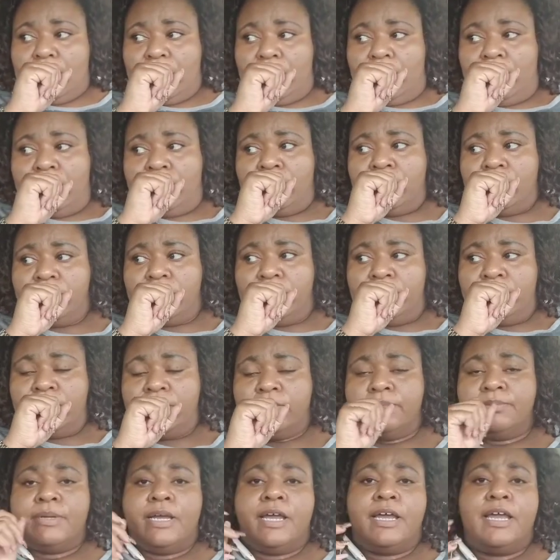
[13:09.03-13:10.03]

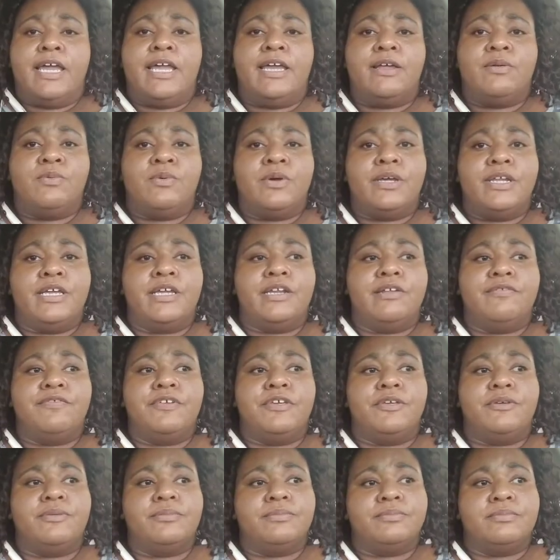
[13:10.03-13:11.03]
I had one
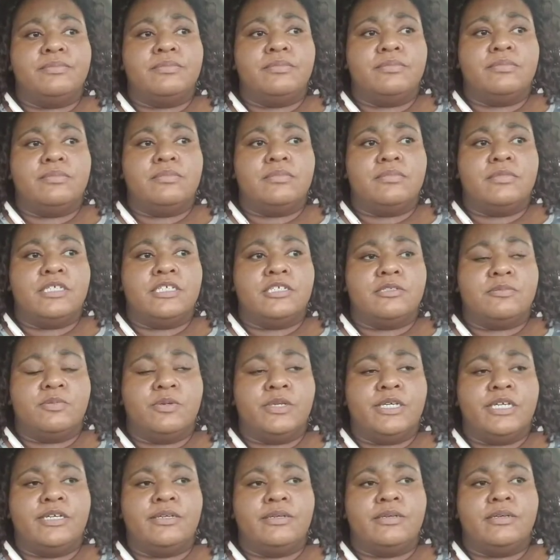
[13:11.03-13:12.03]
interview this
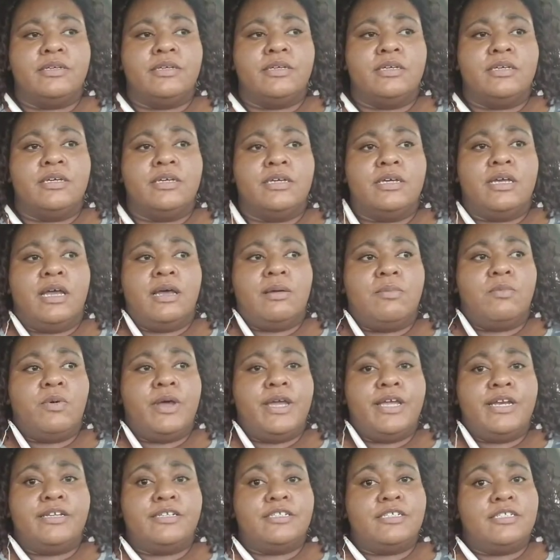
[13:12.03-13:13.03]
week I'm
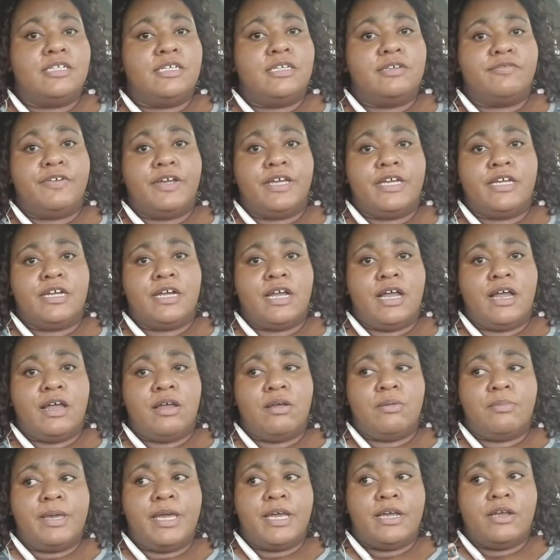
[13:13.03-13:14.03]
waiting to see if I get a
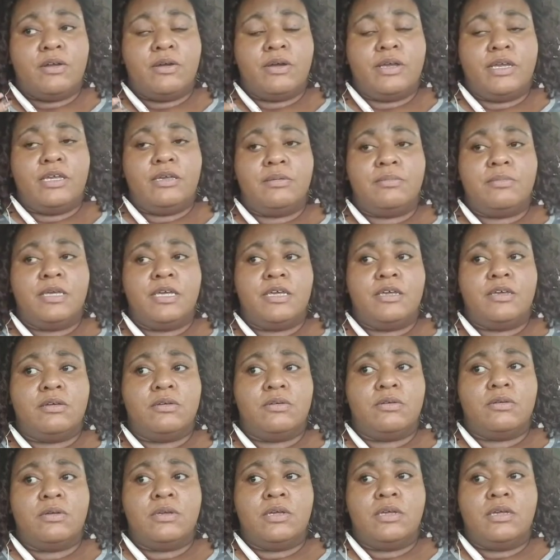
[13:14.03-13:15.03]
call back or
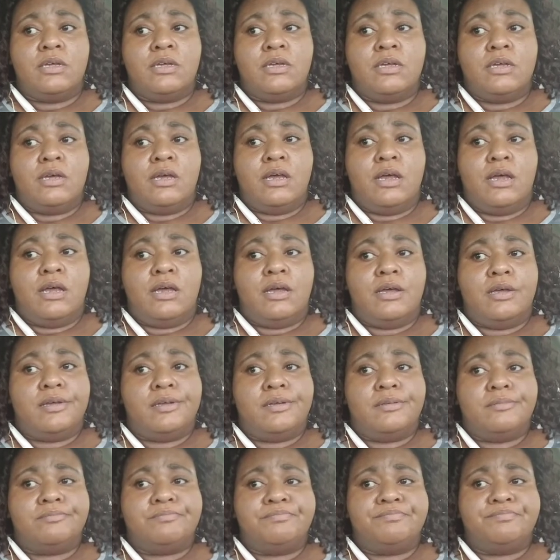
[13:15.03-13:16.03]
email.
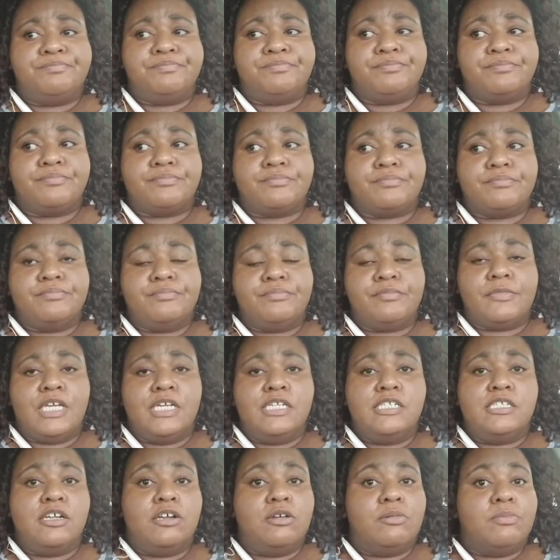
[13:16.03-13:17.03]
Um,
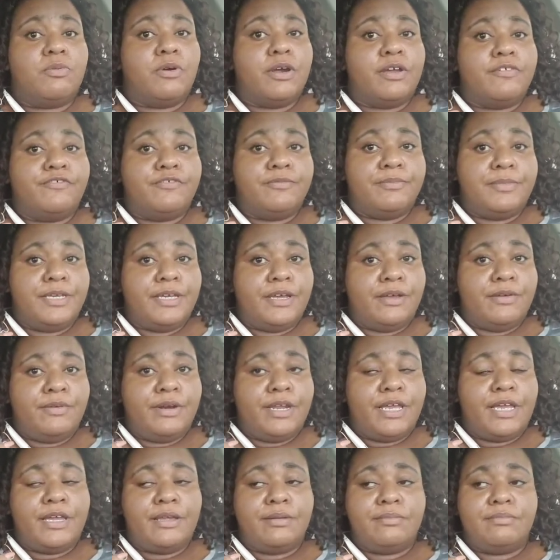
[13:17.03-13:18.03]
so pray for me on
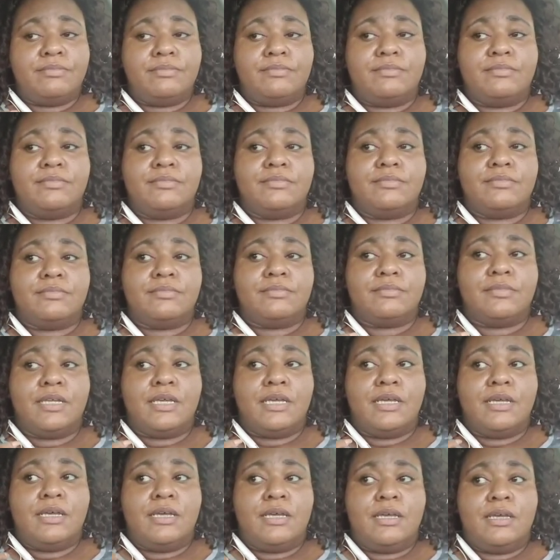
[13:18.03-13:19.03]
that.
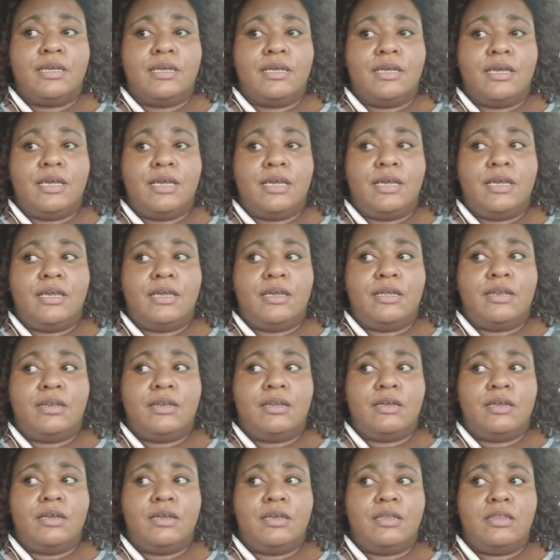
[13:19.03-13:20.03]

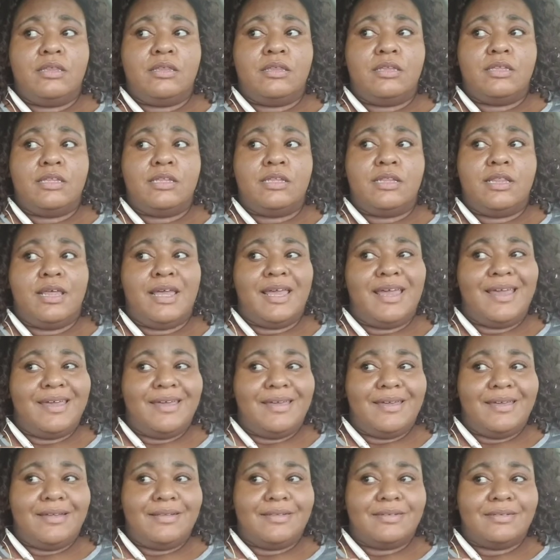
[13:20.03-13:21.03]
And other than
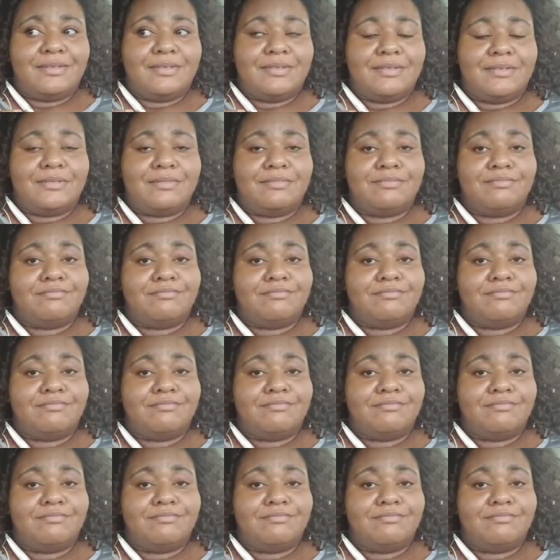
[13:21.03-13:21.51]
that,